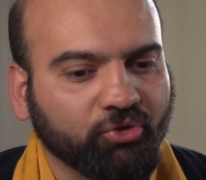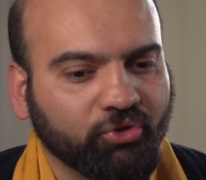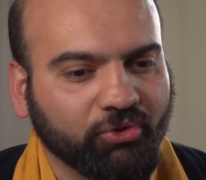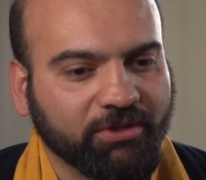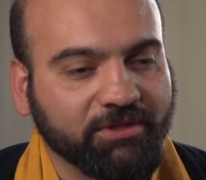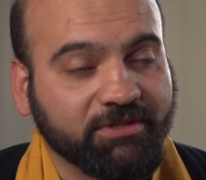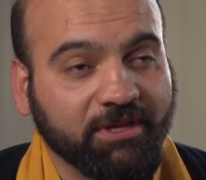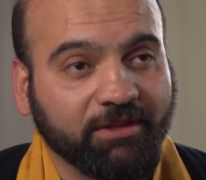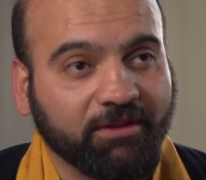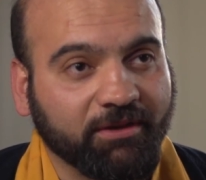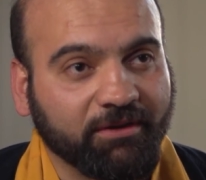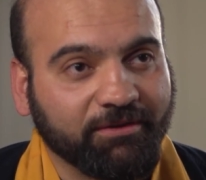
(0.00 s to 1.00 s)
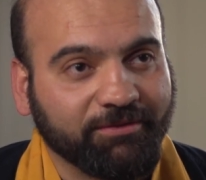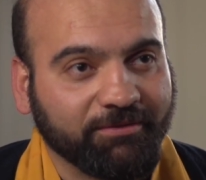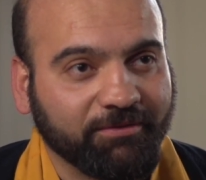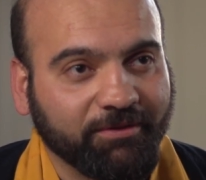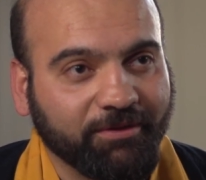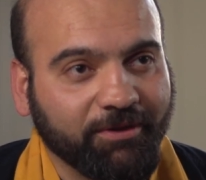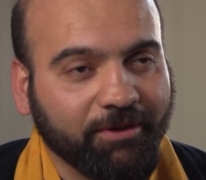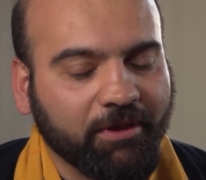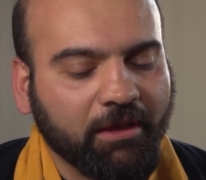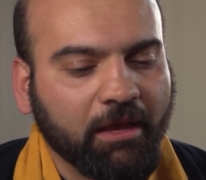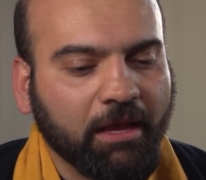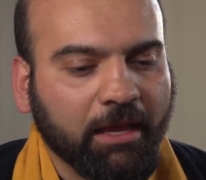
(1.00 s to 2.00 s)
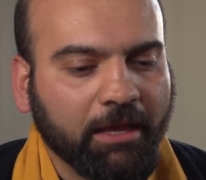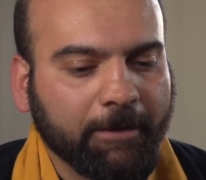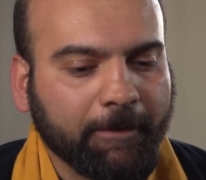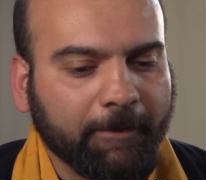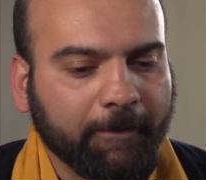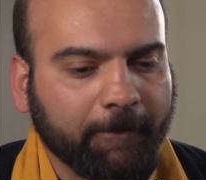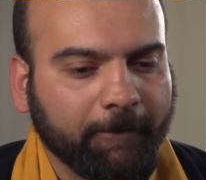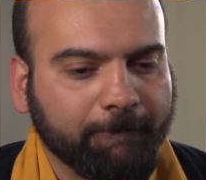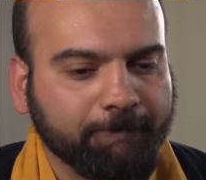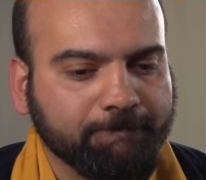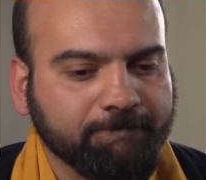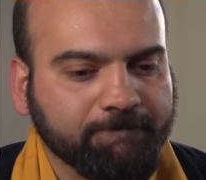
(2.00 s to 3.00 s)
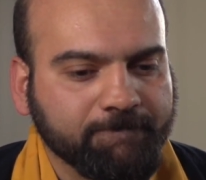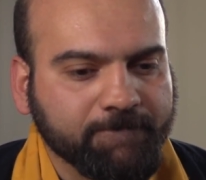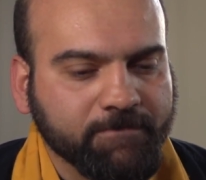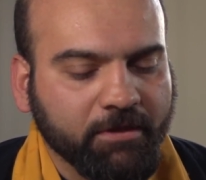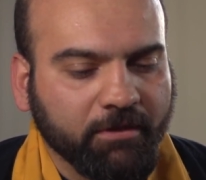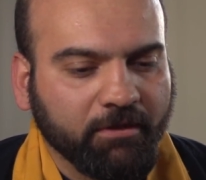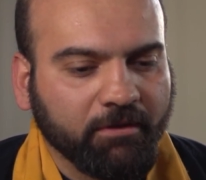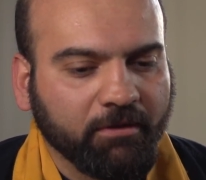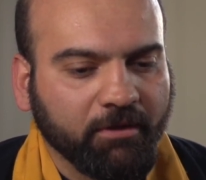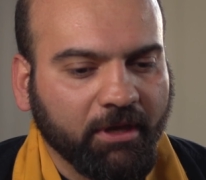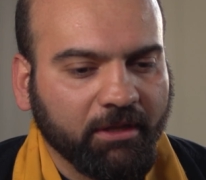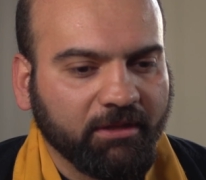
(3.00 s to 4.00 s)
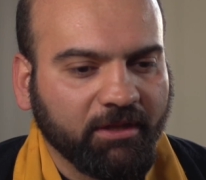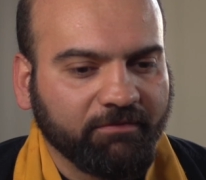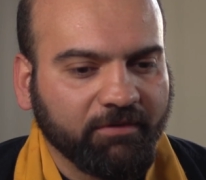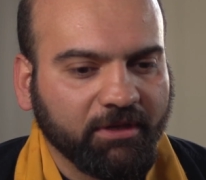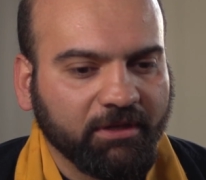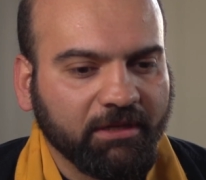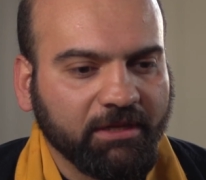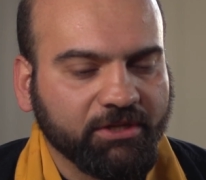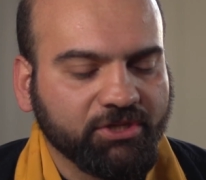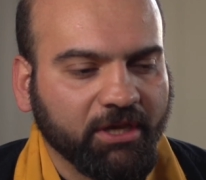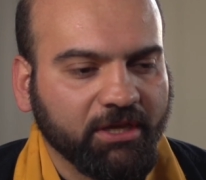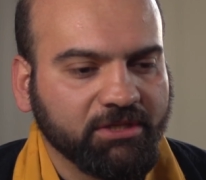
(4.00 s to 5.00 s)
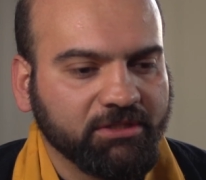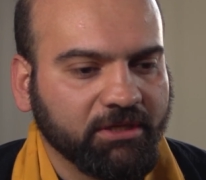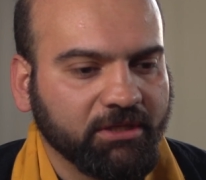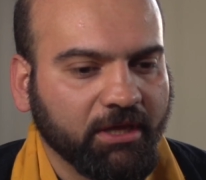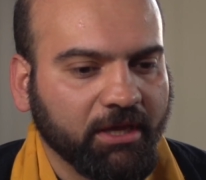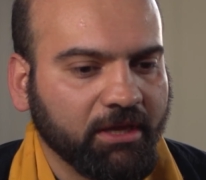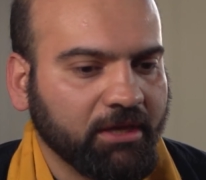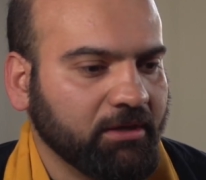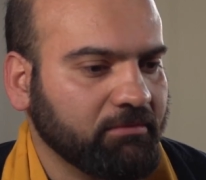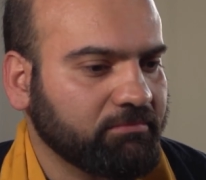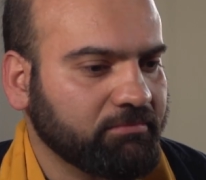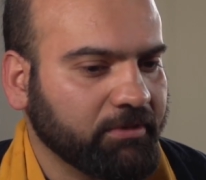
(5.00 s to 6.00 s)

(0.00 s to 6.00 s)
to the center. And and definitely changed it. It